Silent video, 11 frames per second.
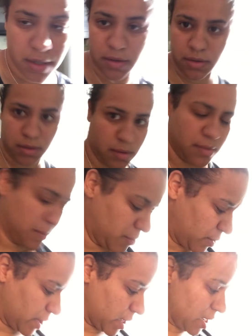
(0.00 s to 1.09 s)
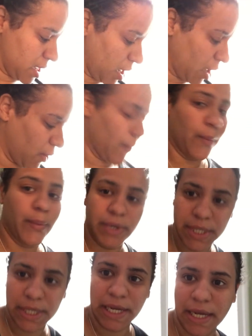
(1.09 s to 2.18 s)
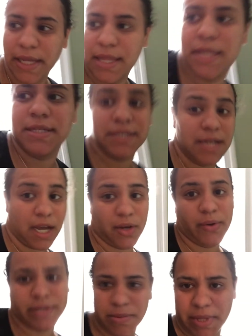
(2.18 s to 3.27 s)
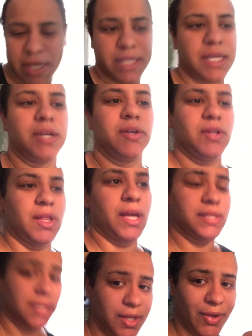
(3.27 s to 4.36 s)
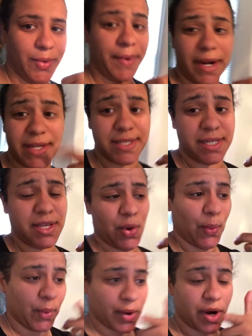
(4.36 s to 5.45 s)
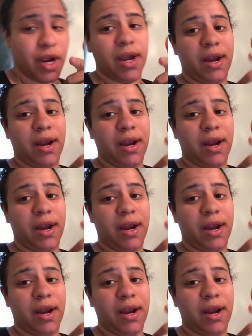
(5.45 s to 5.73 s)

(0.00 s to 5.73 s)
Oh boy. What a day. That did not go as planned at all. I didn't go to Party City or